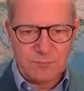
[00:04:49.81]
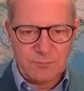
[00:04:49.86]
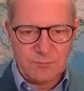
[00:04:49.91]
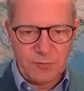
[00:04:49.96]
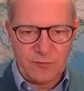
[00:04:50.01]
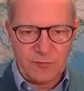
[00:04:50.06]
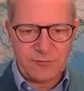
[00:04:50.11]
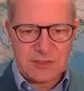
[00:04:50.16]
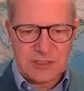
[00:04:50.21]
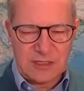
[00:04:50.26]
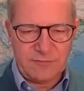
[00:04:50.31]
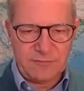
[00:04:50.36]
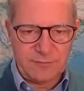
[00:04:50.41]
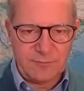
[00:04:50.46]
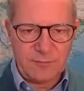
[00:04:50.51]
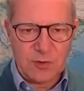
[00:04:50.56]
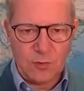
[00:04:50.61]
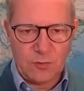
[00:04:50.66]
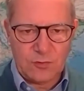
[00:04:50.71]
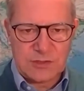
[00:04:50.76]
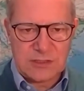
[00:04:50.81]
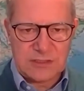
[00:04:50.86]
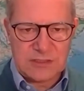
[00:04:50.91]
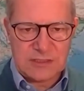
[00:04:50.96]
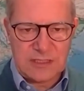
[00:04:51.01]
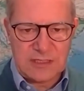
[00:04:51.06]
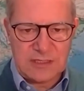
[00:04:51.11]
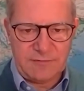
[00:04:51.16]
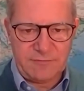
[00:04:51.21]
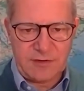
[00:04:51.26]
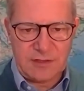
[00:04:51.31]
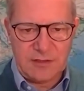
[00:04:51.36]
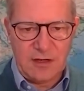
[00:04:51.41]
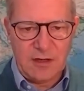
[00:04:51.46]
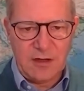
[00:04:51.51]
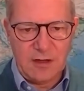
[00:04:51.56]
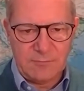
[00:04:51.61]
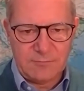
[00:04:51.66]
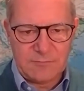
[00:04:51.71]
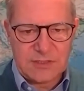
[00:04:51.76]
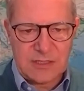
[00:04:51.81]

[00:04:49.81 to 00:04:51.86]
profiting from causing significant harm.